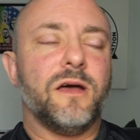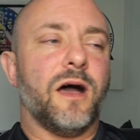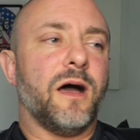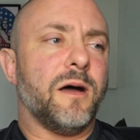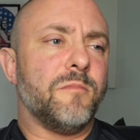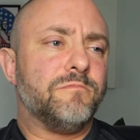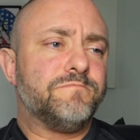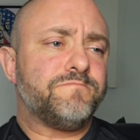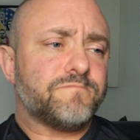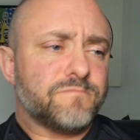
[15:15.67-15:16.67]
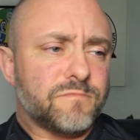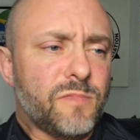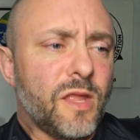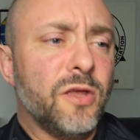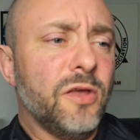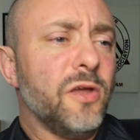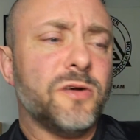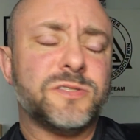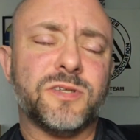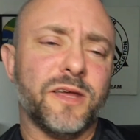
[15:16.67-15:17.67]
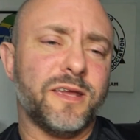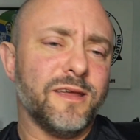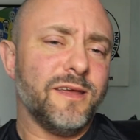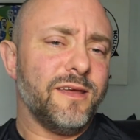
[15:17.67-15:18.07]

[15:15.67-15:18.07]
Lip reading: So like,